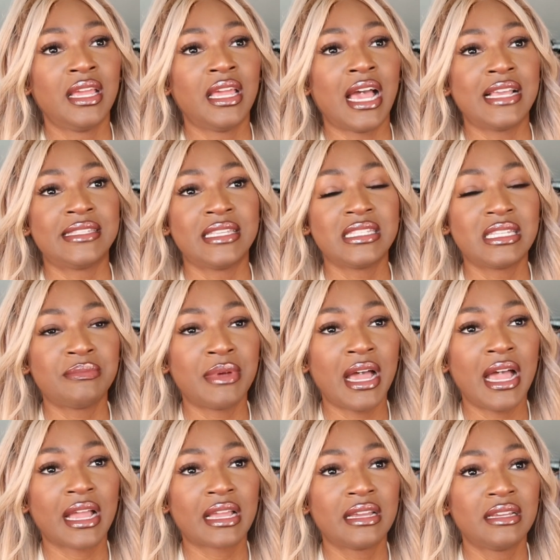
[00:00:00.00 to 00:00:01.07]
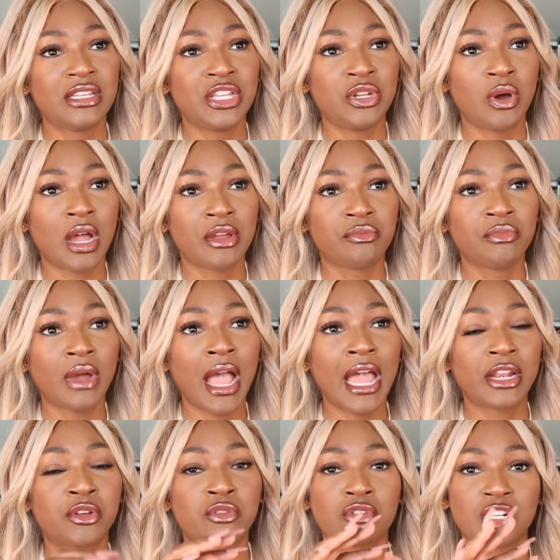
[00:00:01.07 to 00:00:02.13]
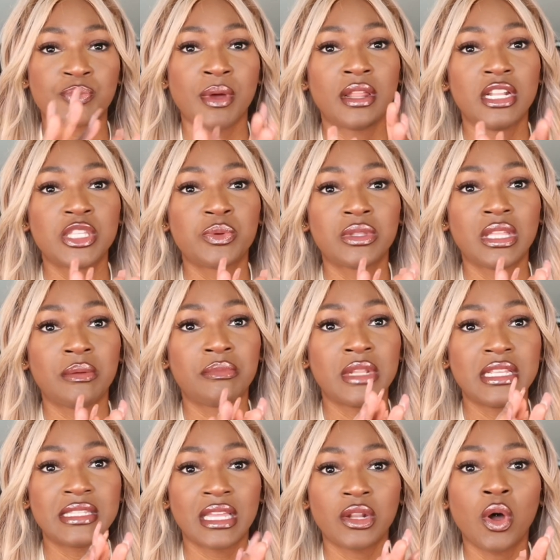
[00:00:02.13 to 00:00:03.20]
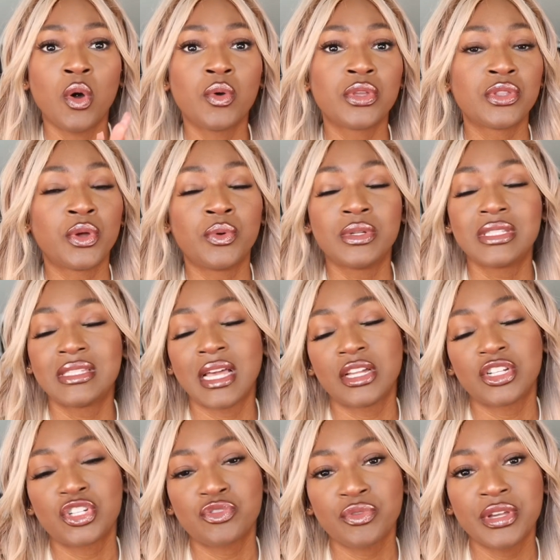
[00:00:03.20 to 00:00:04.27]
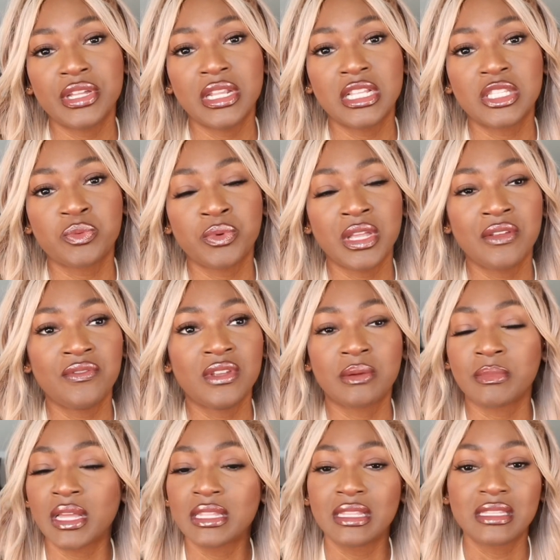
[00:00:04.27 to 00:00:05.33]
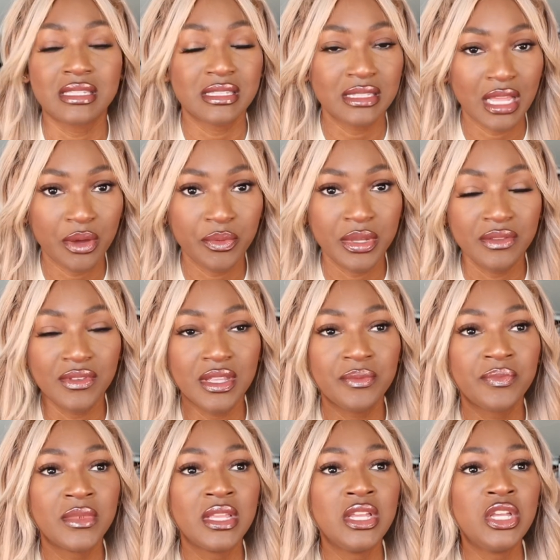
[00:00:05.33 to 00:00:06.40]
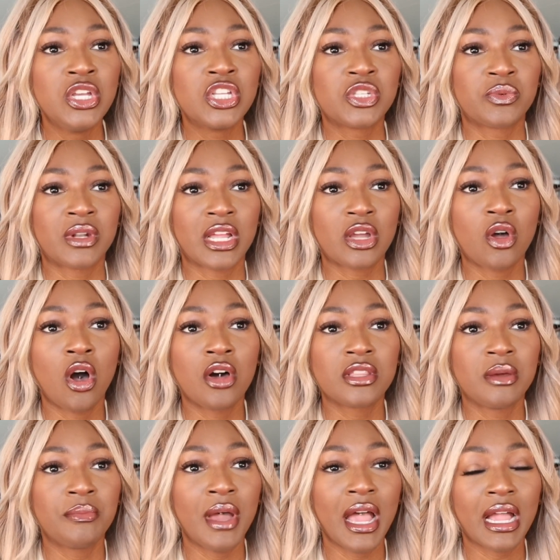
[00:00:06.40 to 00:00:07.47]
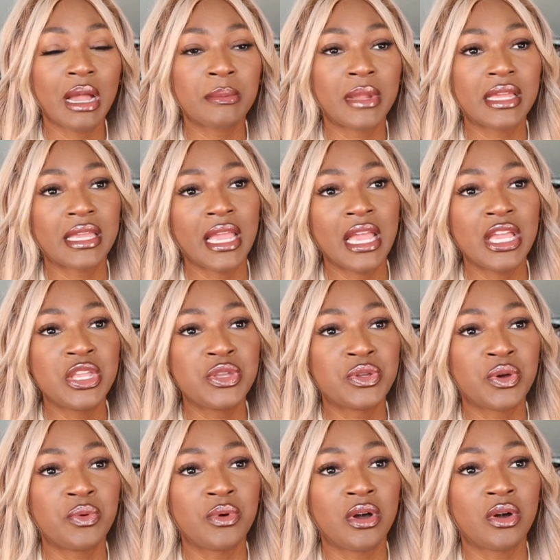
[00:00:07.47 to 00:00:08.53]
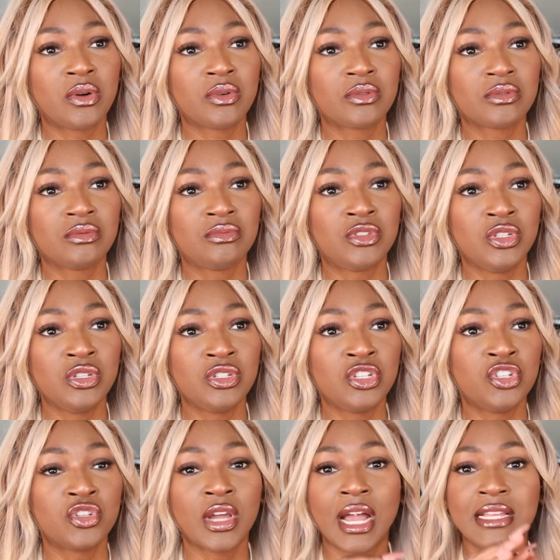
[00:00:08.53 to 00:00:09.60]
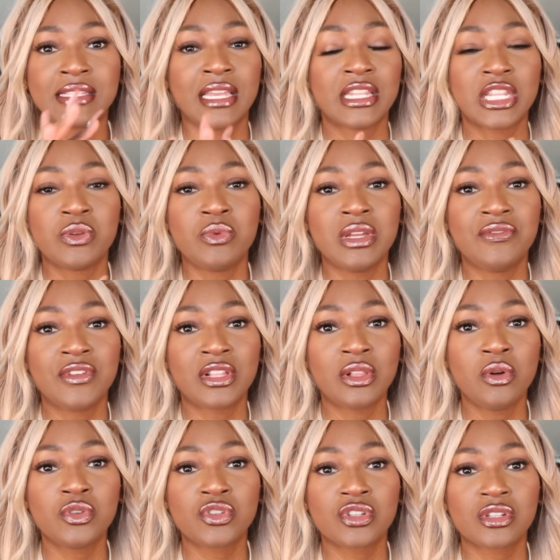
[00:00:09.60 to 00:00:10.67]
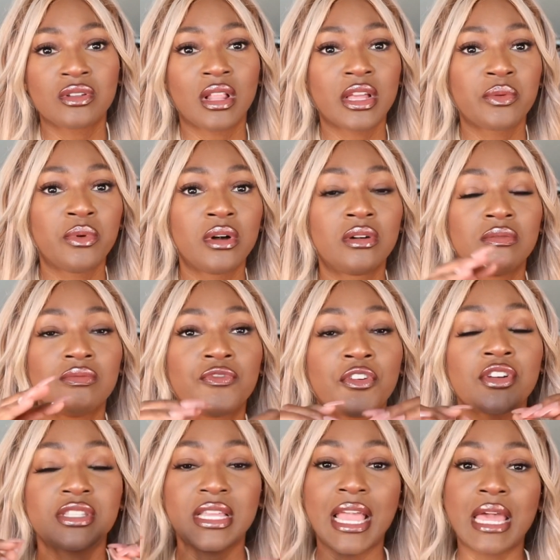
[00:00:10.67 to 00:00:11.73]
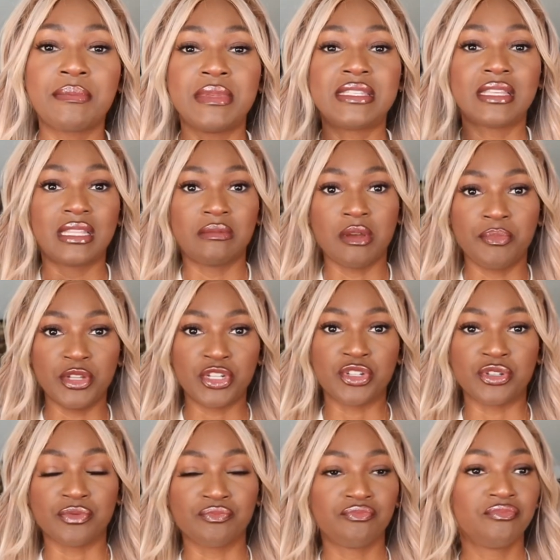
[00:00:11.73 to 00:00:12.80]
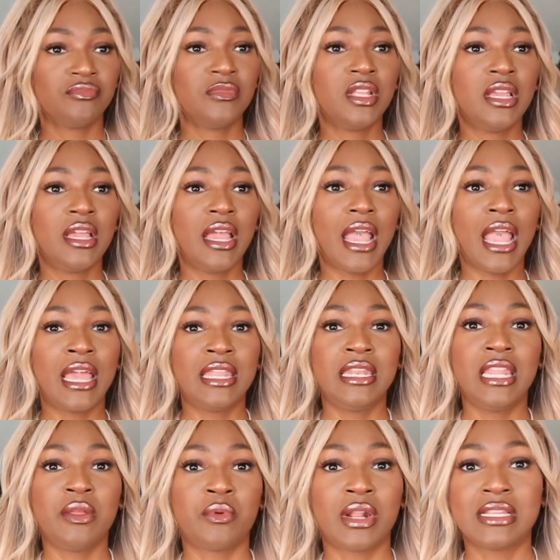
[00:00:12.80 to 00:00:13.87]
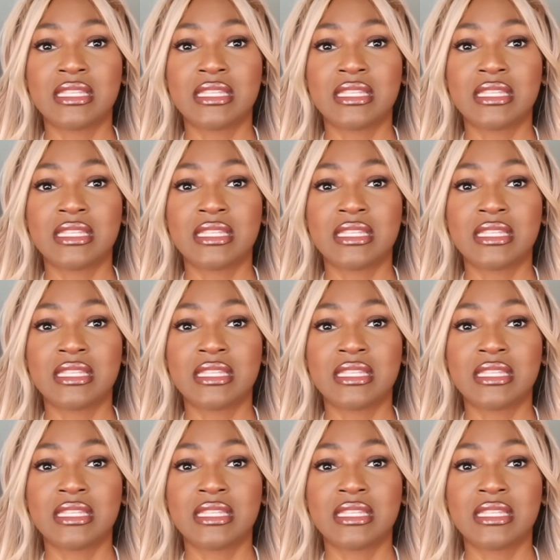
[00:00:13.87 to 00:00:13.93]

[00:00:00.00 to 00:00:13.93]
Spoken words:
I sent it back, you know, I had correspondence with them and they said, oh, you know, it's not straight, it's wavy. I'm like, this is not wavy. So when I called them back, I'm like, hey, you know, well, did you guys get any wavy closures? And they're like, well, first they had me send them a picture. And then when I